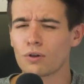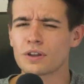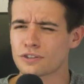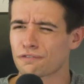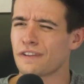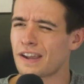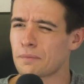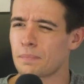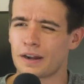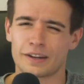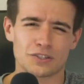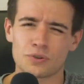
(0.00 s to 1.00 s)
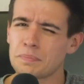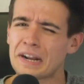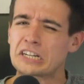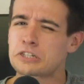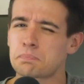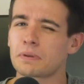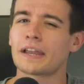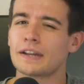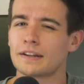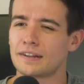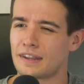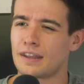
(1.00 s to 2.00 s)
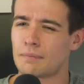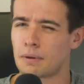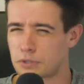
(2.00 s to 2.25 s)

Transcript: Logan's a fan of the podcast, so I'm not explaining to him.